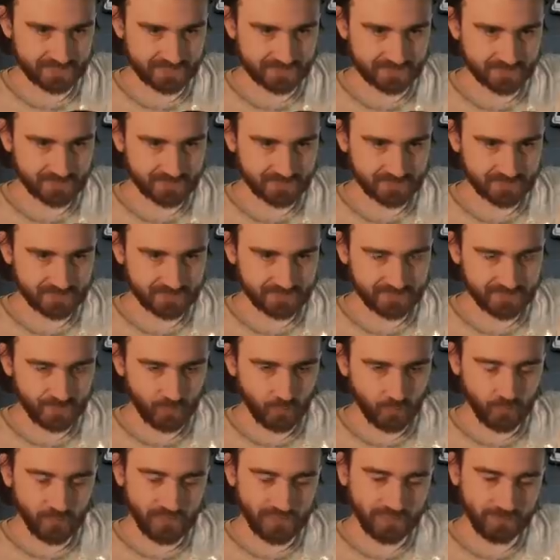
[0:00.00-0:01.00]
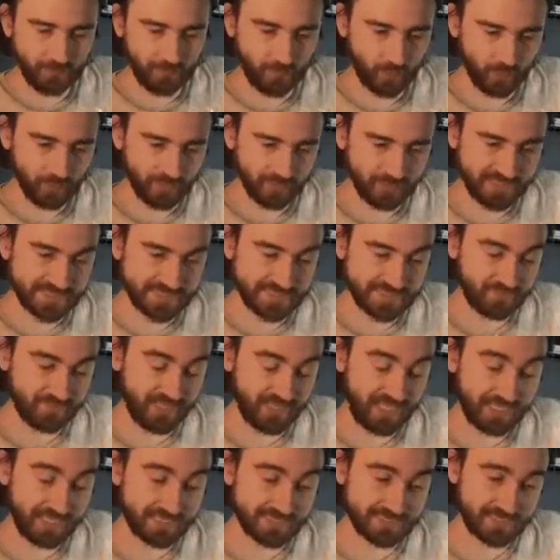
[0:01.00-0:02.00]
it, the only problem is if
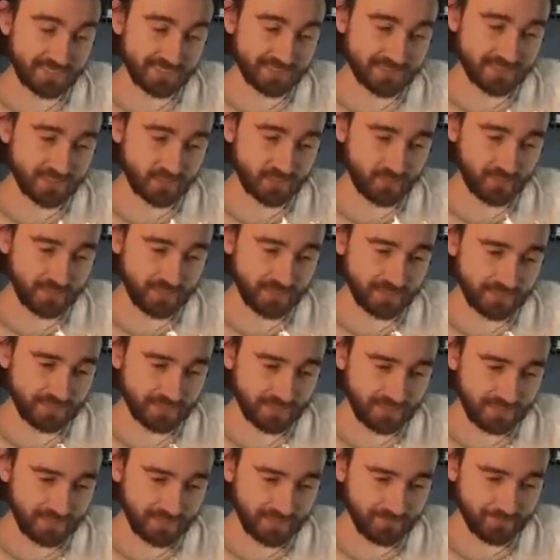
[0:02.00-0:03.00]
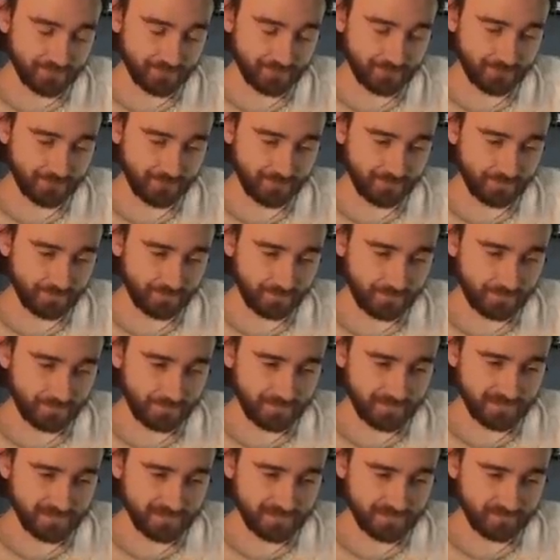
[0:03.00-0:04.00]
he exiles it with the
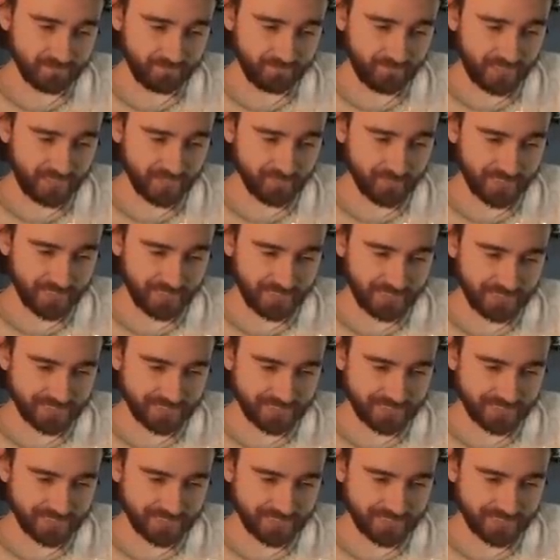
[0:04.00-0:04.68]
the five mana